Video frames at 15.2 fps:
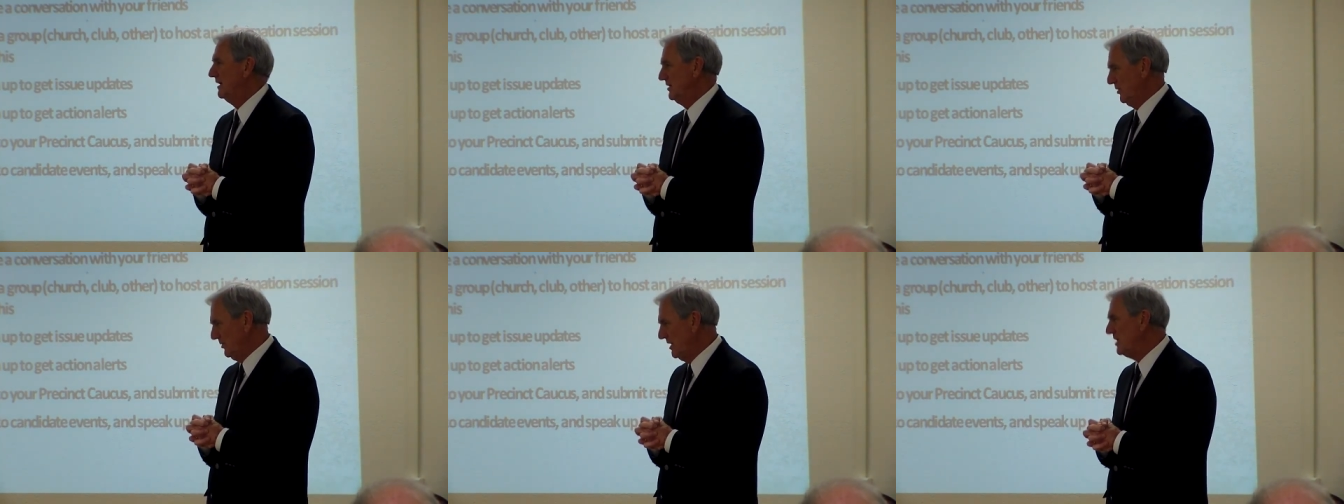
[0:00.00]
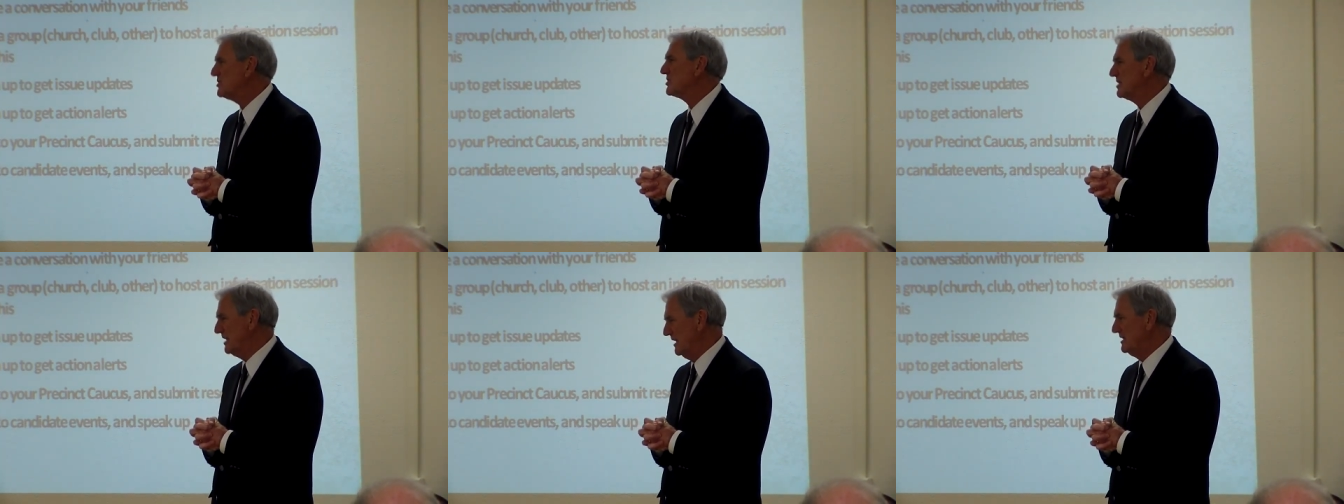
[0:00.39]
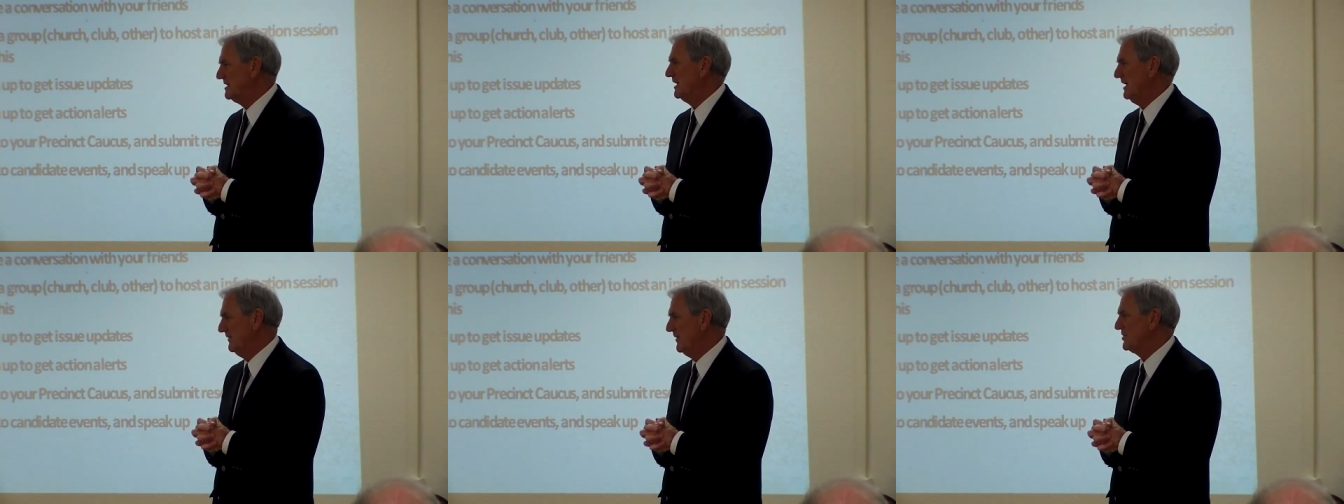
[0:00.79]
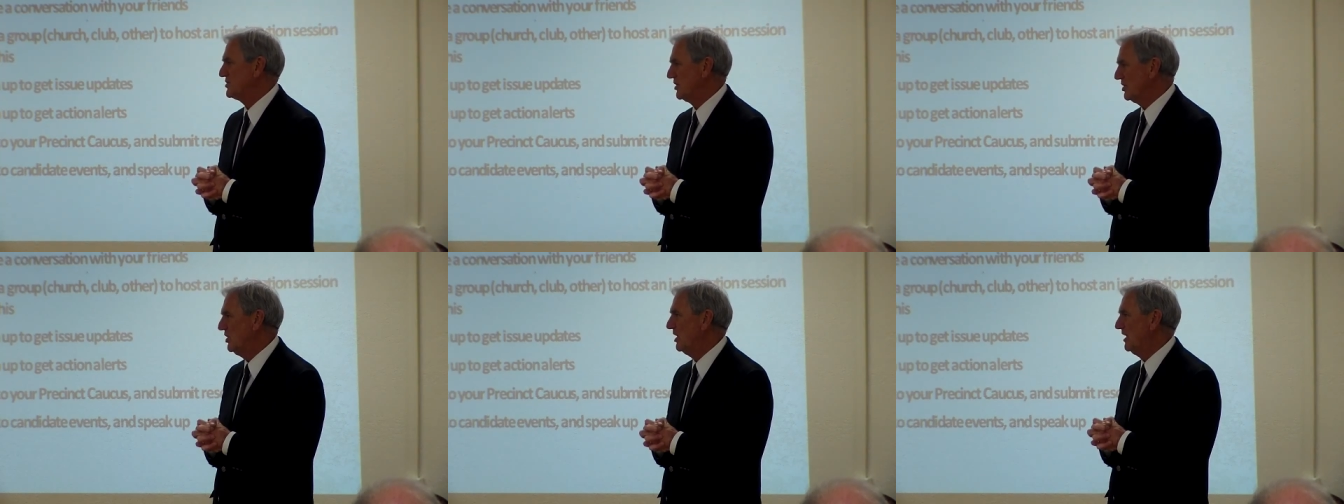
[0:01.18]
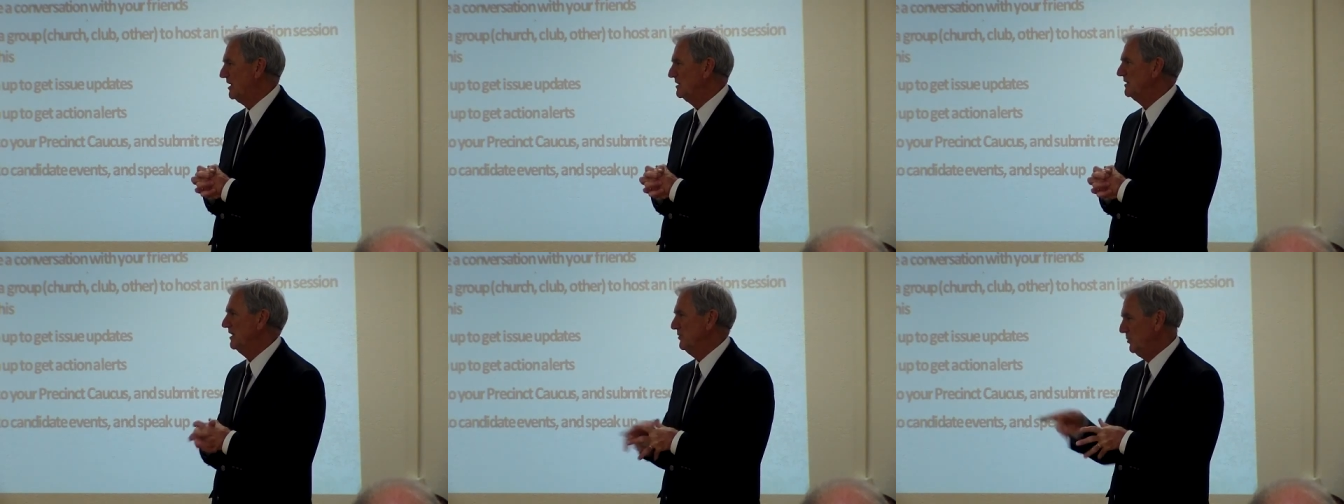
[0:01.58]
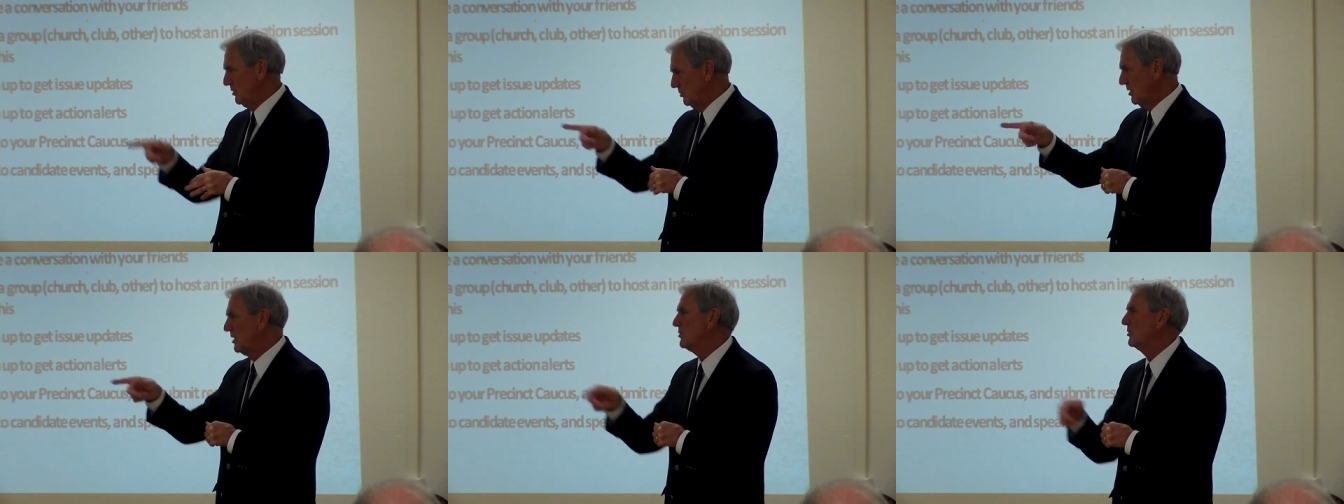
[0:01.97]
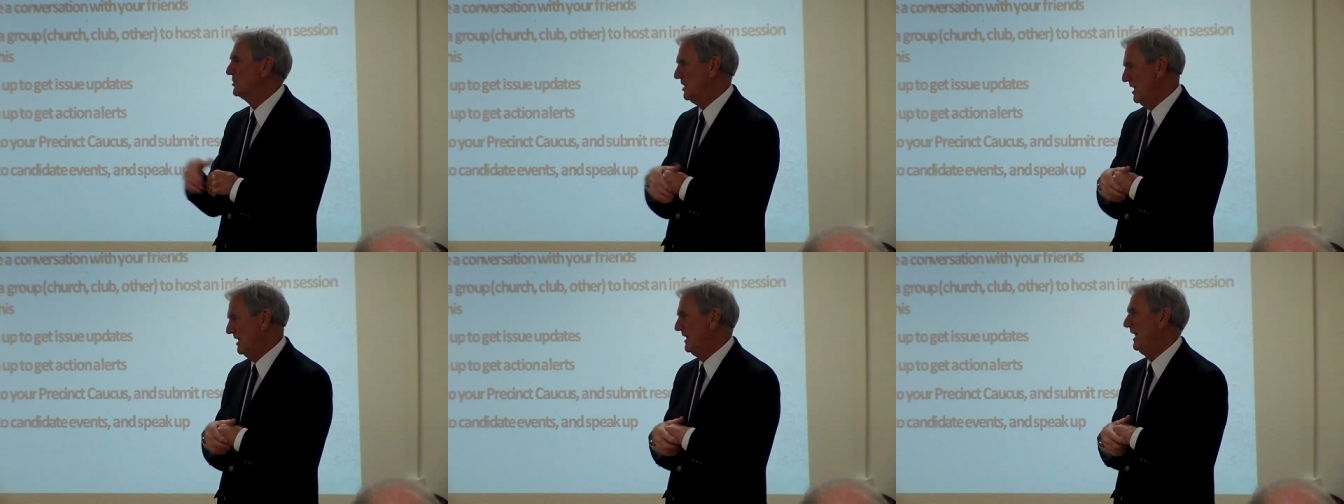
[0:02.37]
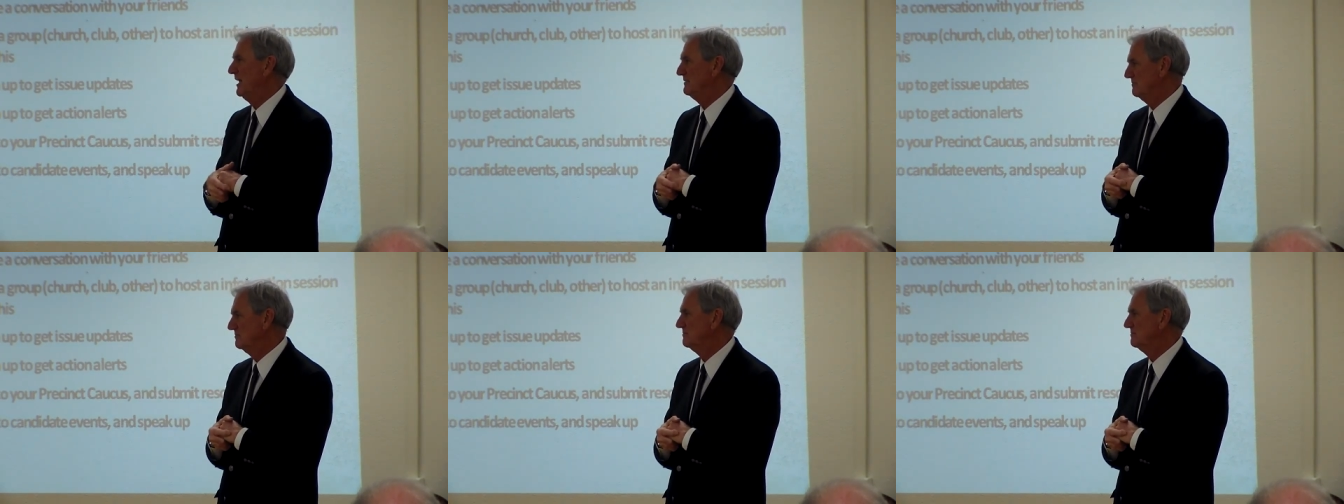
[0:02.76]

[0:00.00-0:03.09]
Uh, don't hesitate to give us a call, and we'll work with you on that.